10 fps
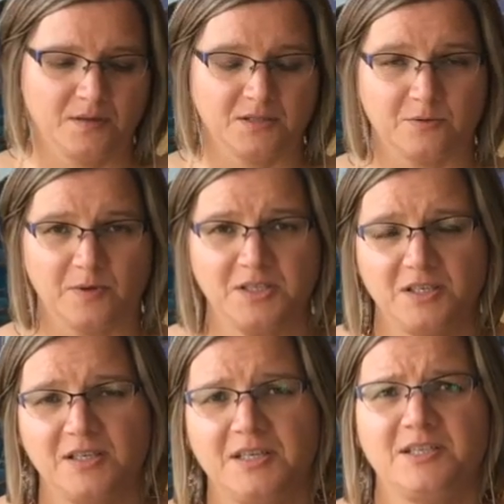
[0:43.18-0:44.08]
So what do
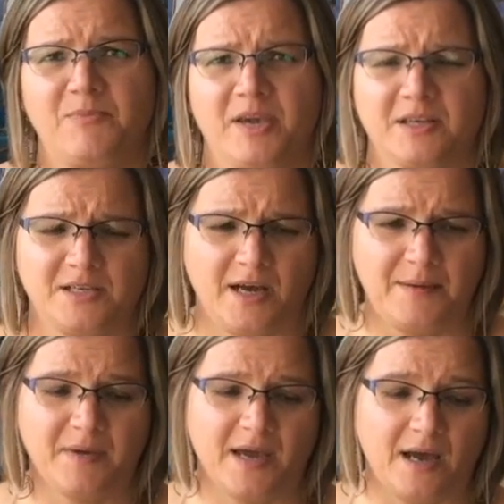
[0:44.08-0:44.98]
you need to make a
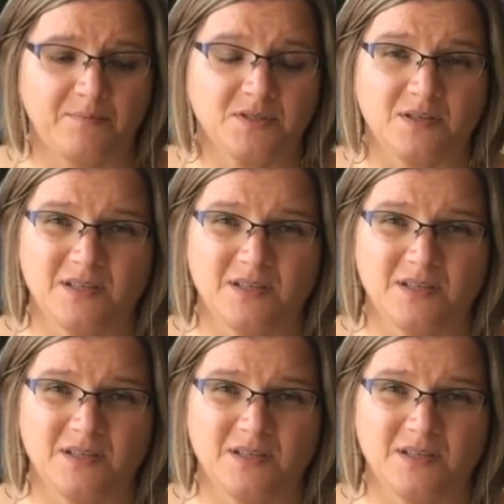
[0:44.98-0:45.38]
time capsule?